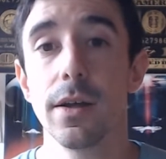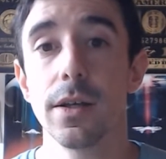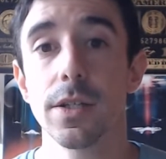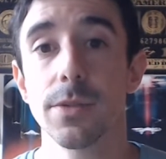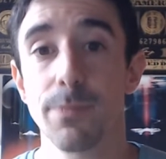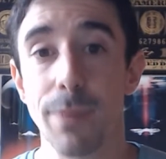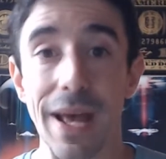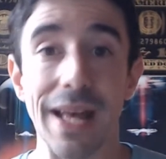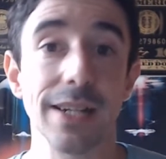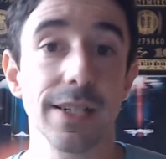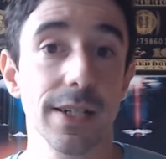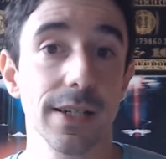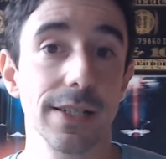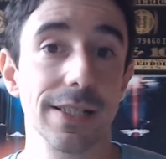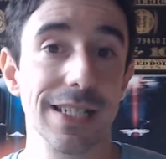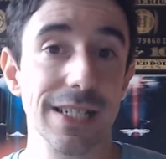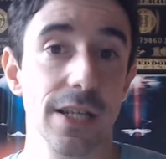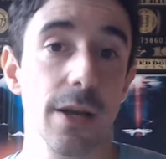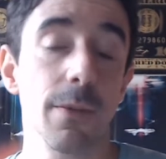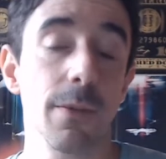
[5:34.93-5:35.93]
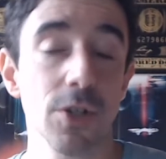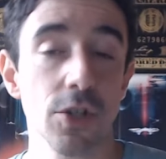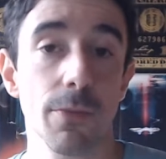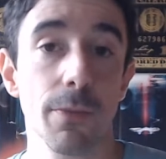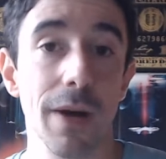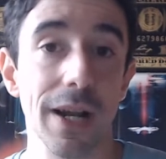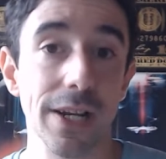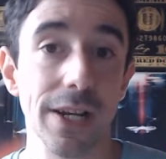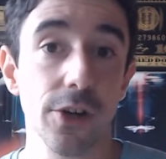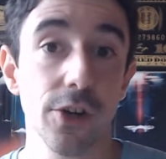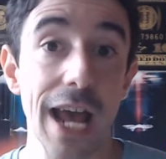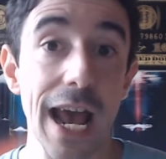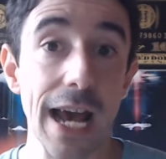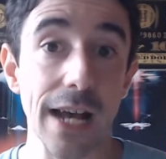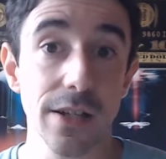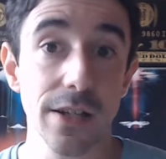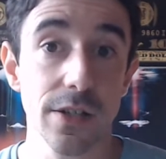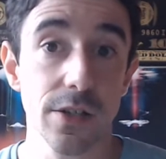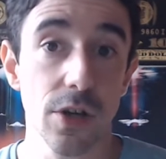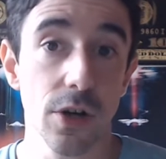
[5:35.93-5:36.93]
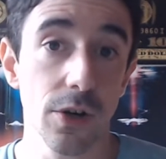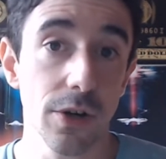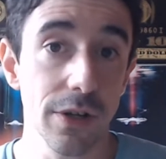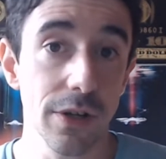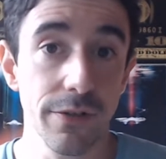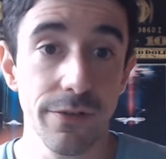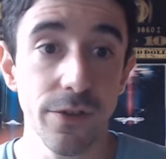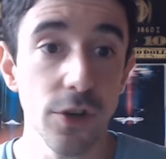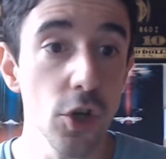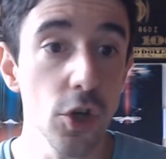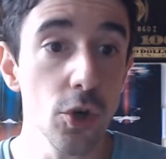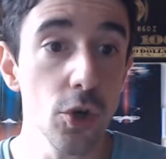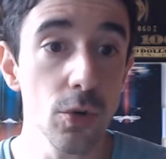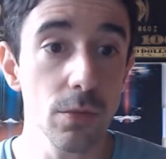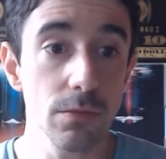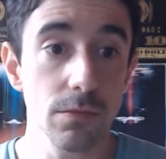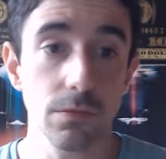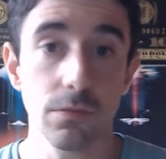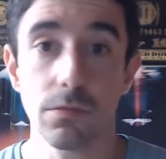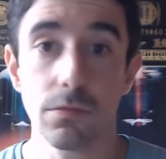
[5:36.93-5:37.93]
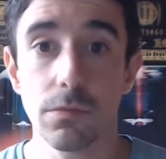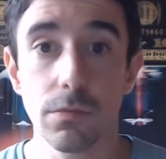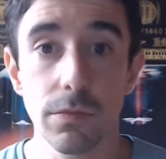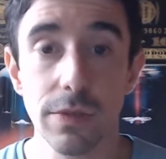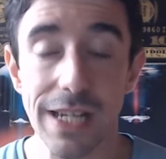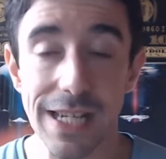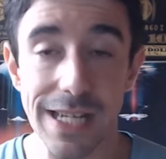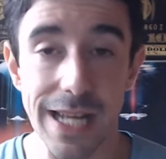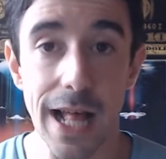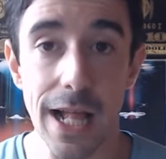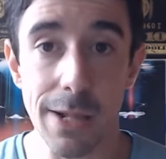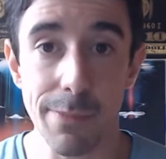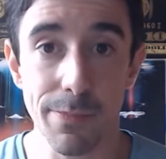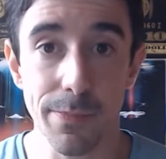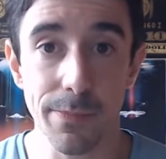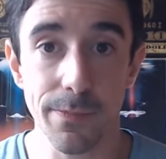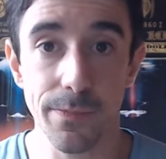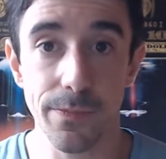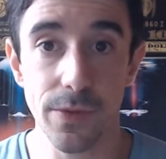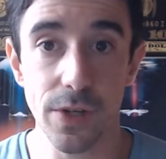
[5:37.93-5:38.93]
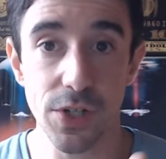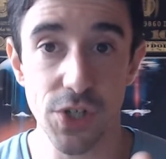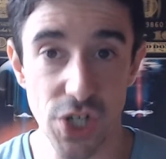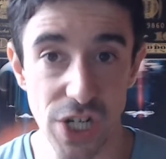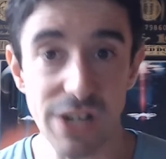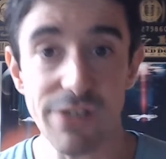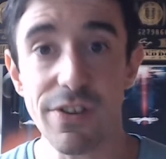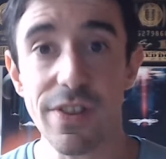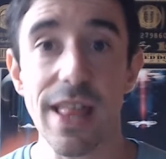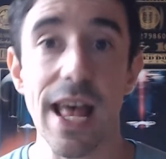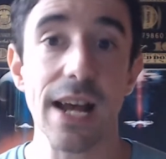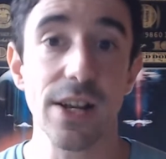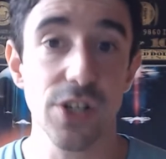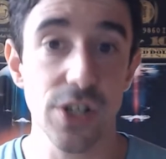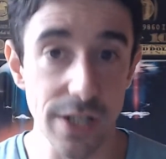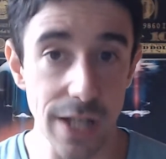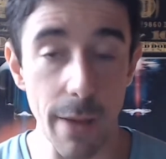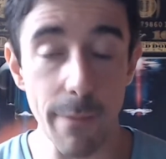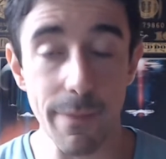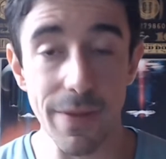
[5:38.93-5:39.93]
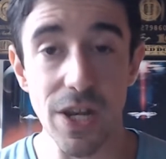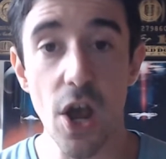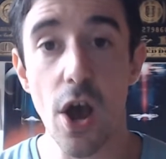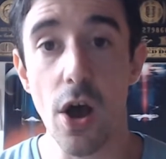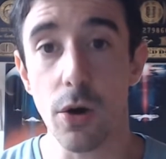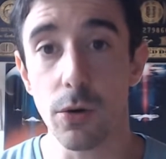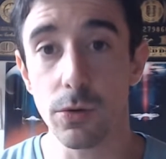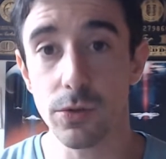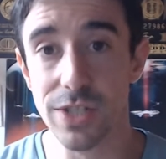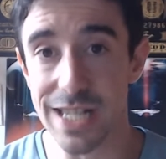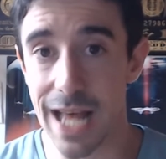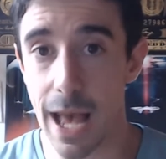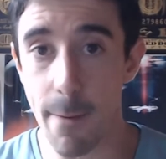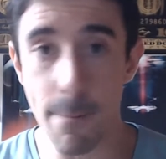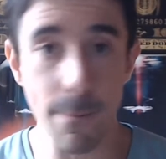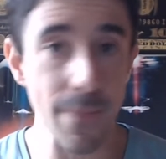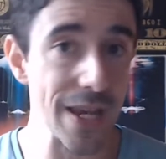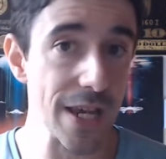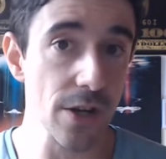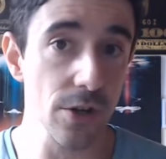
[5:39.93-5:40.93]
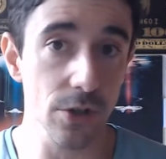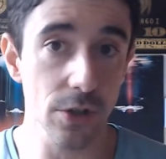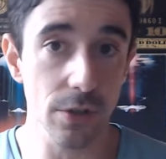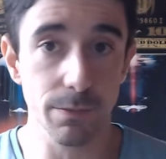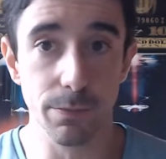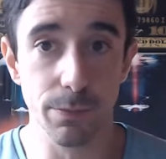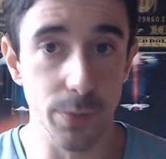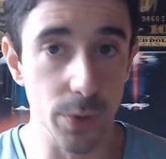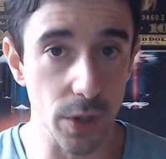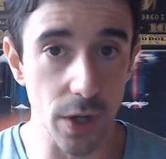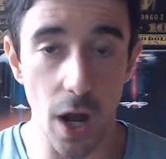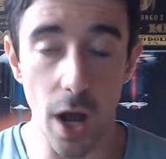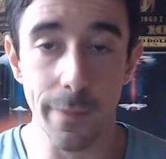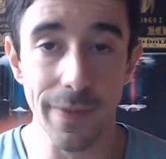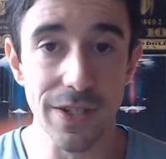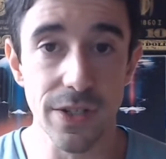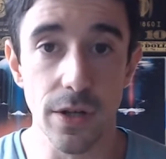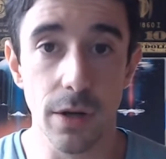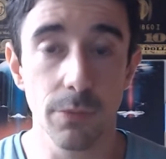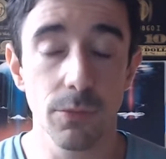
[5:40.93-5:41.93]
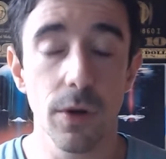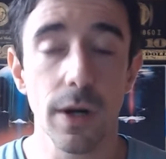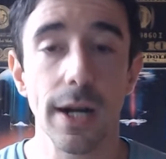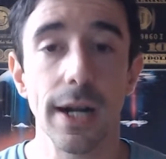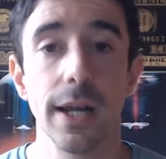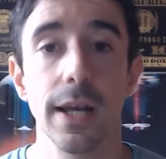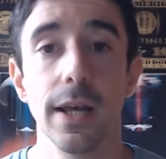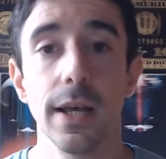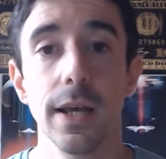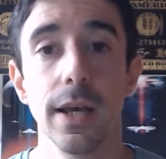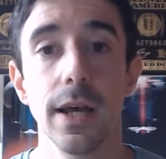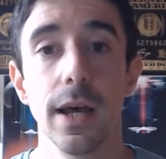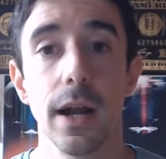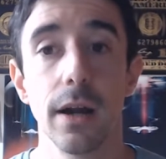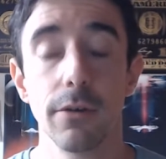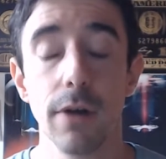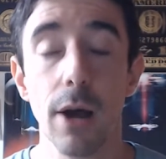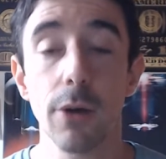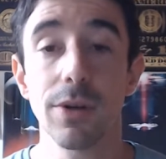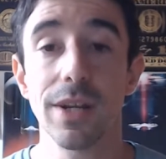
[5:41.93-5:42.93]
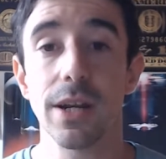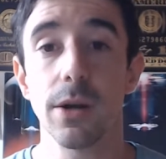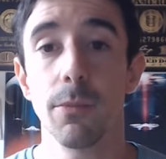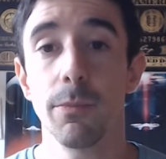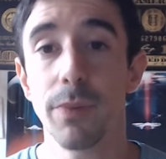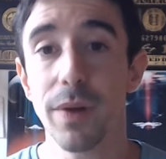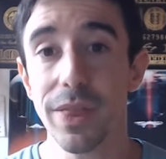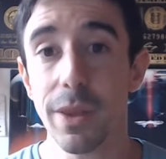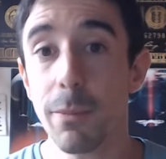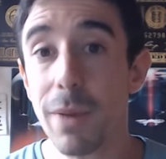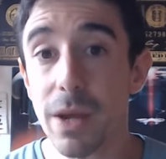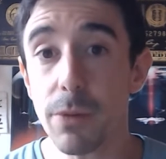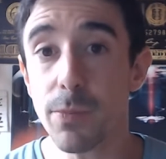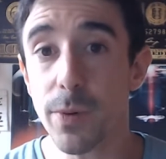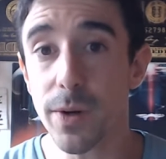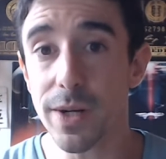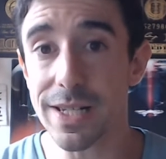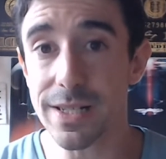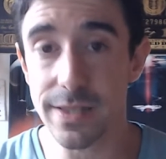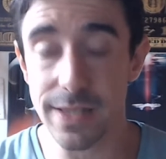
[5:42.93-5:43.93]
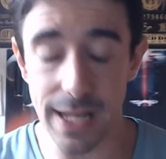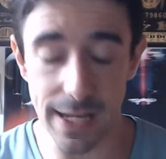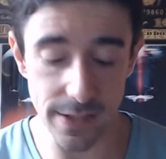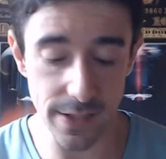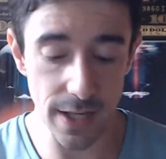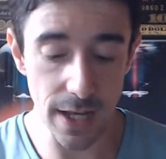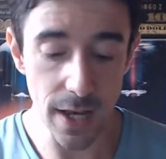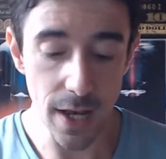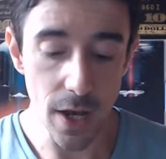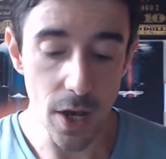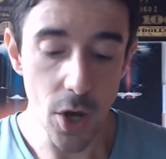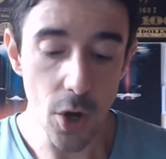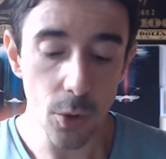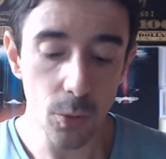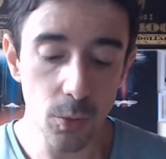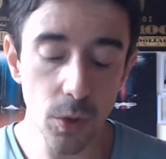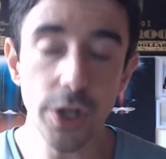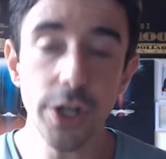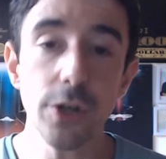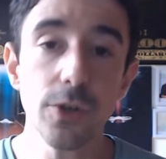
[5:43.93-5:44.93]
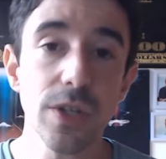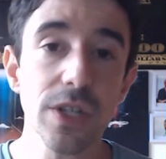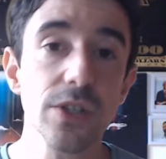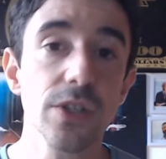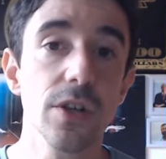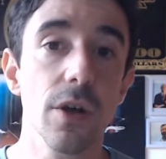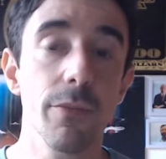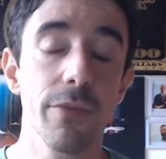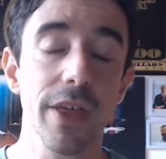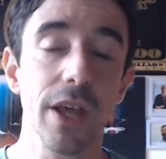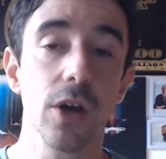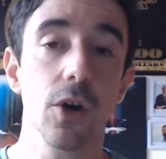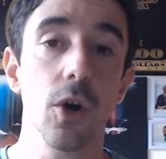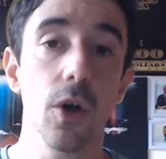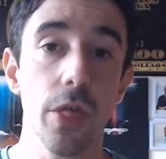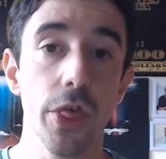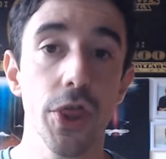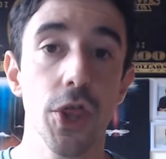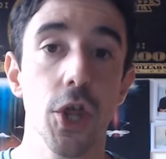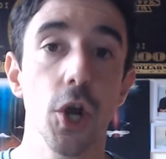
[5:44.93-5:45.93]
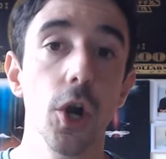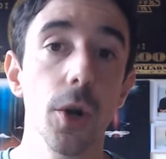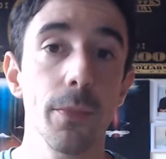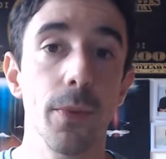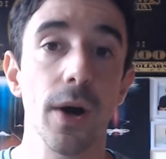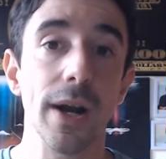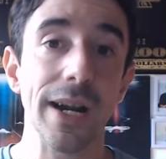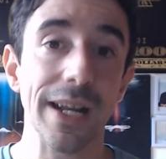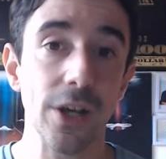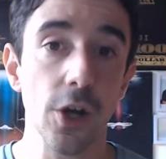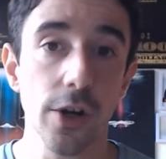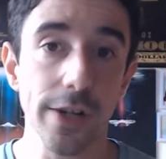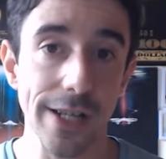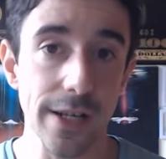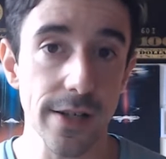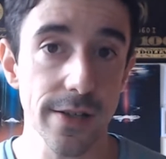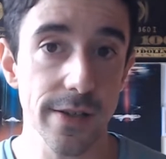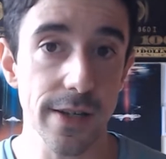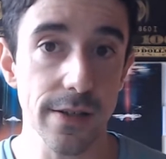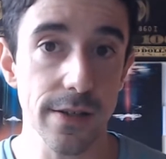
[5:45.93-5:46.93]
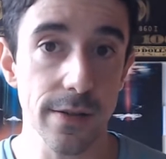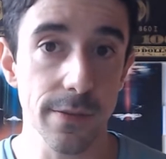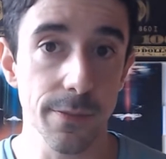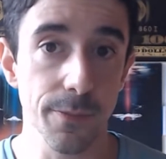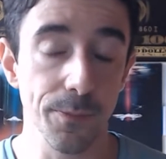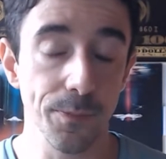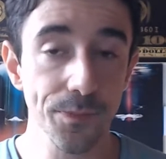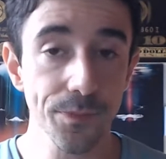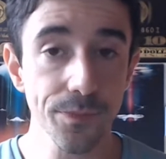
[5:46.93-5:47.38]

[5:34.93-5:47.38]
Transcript: spent a decent amount of money on ads. So if you need help achieving that, just let me know, DM me or put comments somewhere around here. But the main point is this: we're using something called third-party audiences.